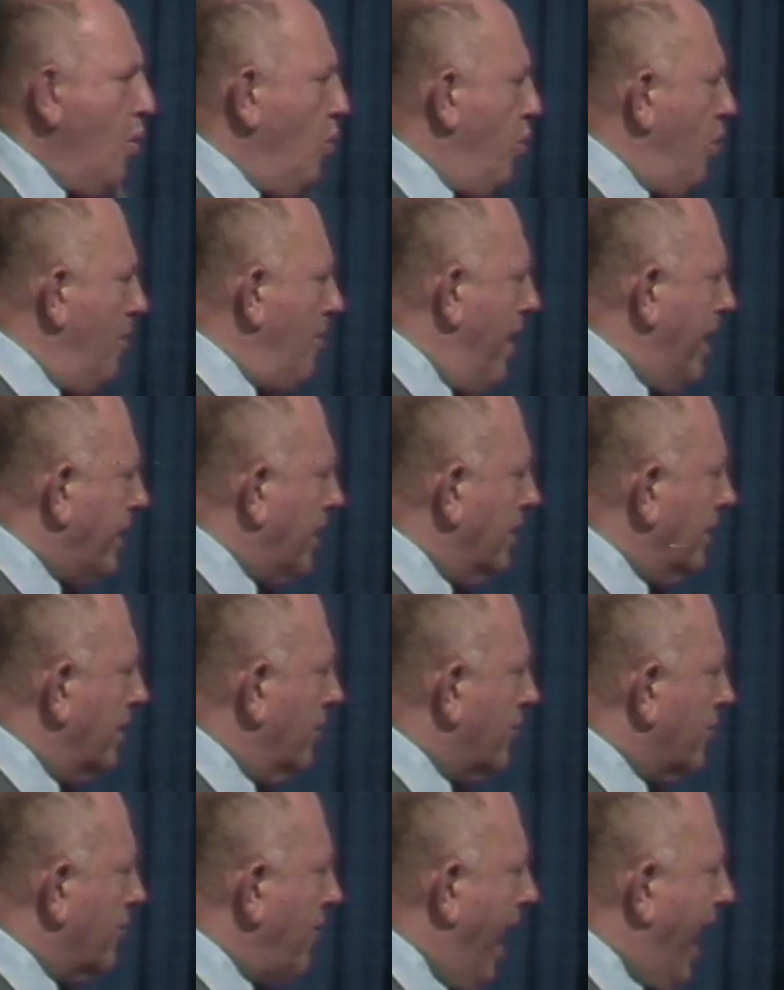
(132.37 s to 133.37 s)
We'll make a
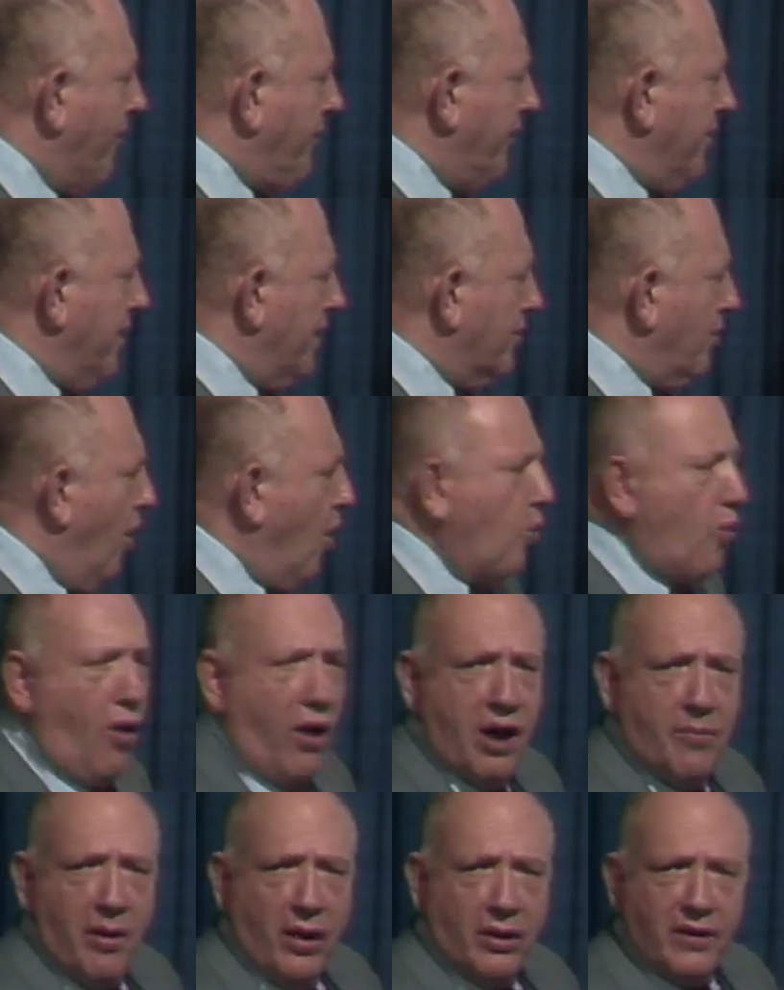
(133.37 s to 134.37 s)
little graph here. Don't
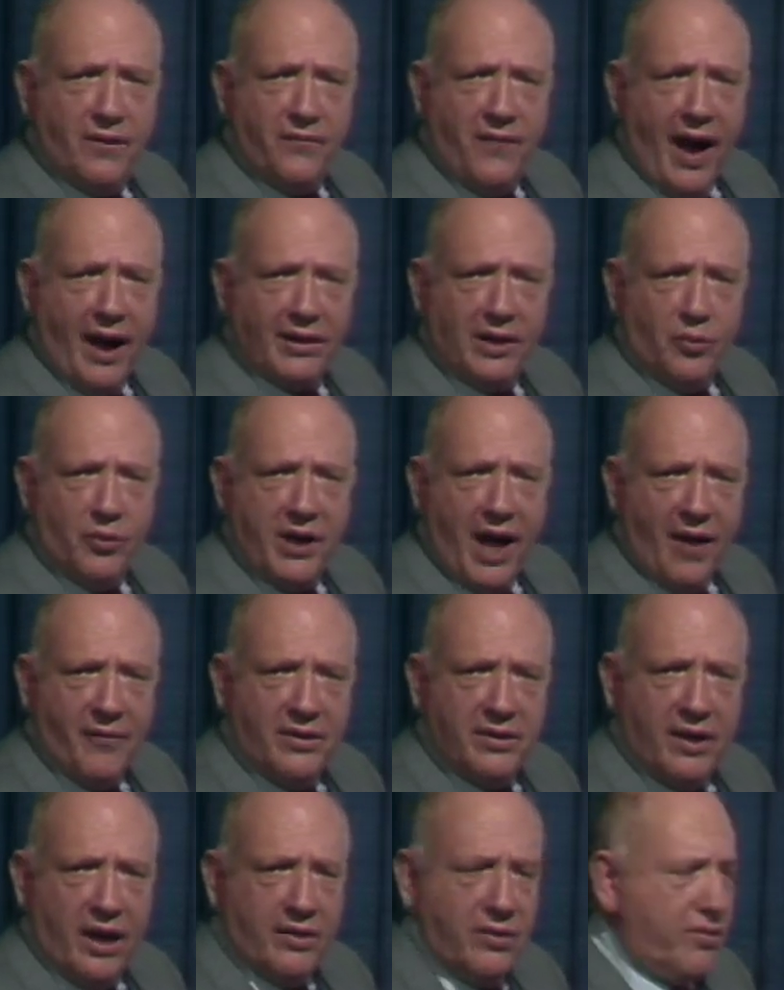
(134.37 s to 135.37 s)
worry about the fact that we
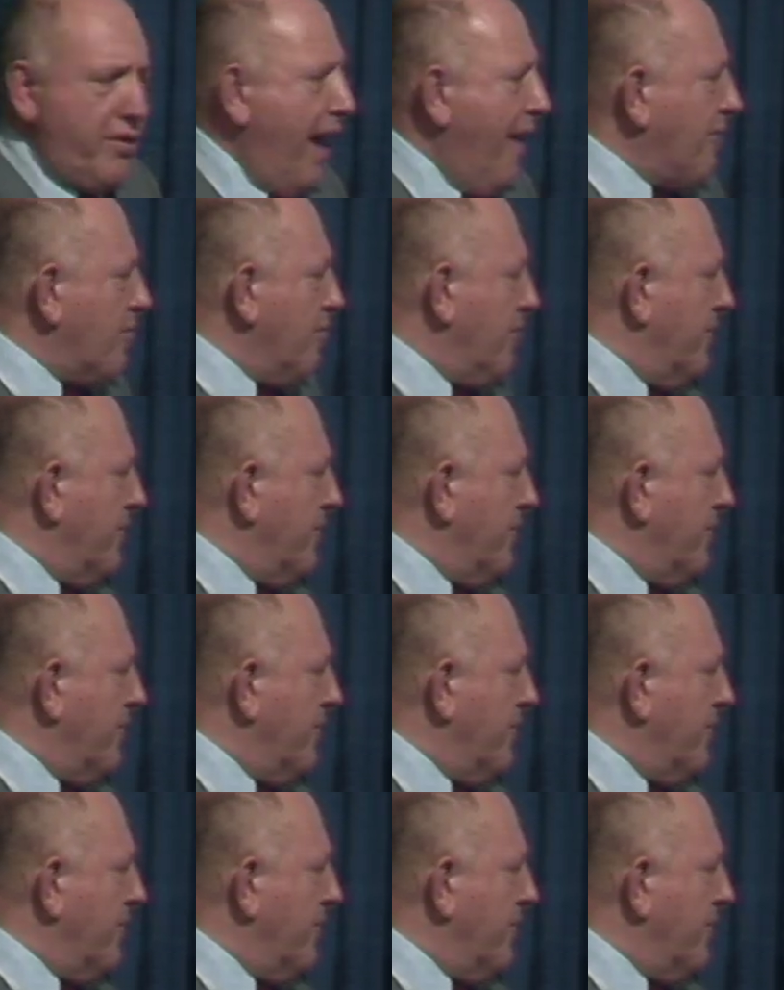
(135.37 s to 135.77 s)
haven't done graphs